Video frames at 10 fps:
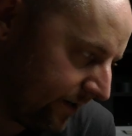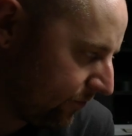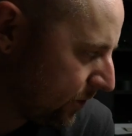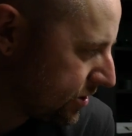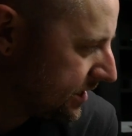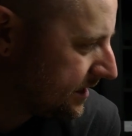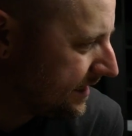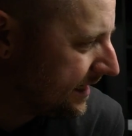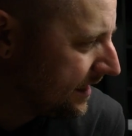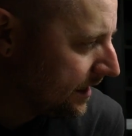And
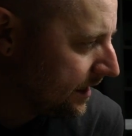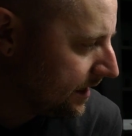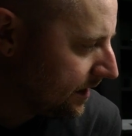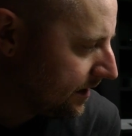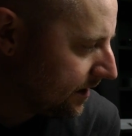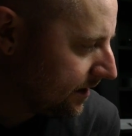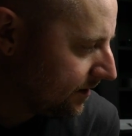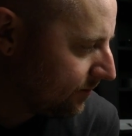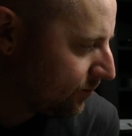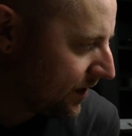unfortunately,
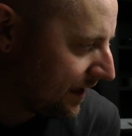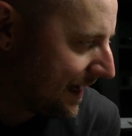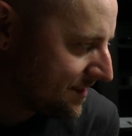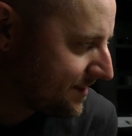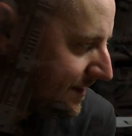the last